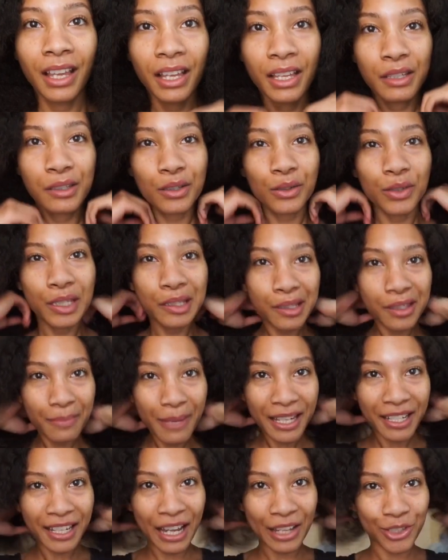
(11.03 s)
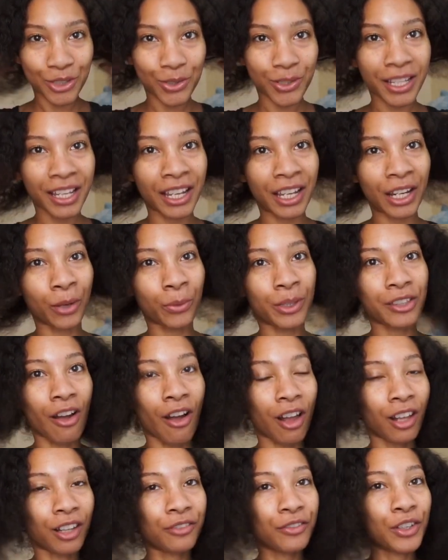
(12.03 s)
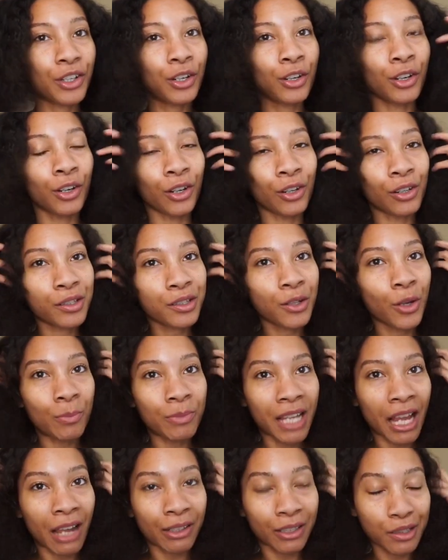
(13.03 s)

So this is my natural hair with all of the curls combed out.